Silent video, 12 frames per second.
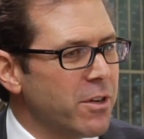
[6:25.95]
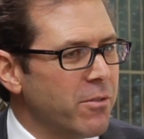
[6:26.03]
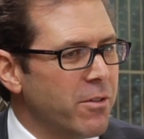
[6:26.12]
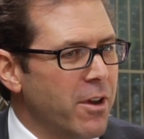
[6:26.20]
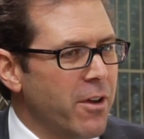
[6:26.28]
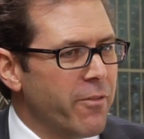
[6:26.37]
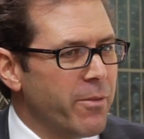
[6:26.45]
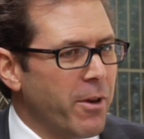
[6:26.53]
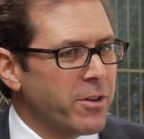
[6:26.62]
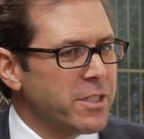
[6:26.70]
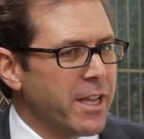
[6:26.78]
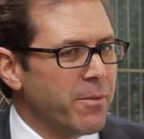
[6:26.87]
So
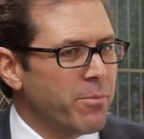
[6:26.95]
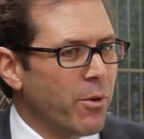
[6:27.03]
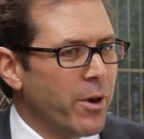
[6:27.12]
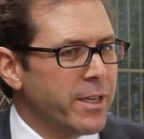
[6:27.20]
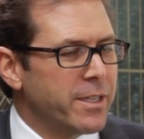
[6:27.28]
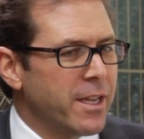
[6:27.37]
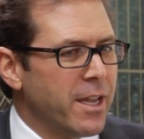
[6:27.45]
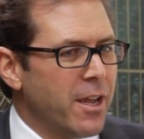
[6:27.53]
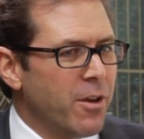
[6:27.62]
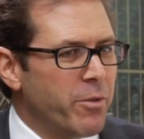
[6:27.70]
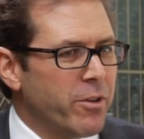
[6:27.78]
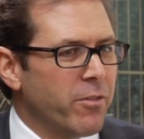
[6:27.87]
from our standpoint,
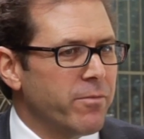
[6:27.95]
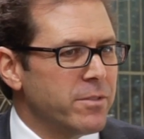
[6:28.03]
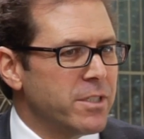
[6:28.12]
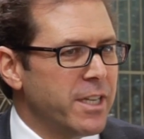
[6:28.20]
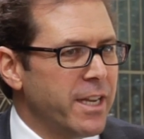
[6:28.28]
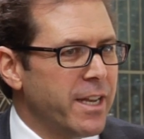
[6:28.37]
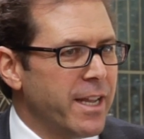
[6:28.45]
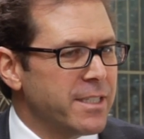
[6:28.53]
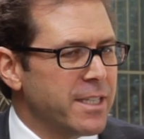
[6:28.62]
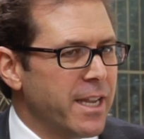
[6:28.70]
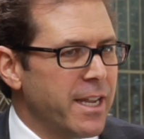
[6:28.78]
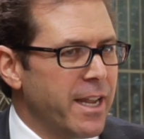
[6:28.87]
we don't see it
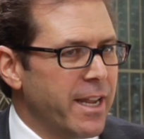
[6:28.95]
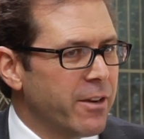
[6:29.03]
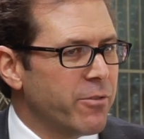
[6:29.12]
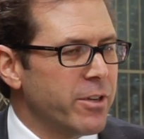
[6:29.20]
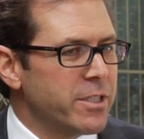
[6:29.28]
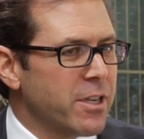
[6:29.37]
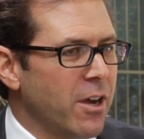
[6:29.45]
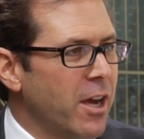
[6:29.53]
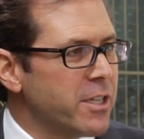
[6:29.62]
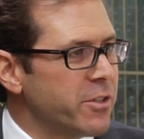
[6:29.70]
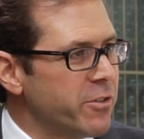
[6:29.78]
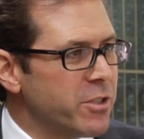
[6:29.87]
as an increased cost.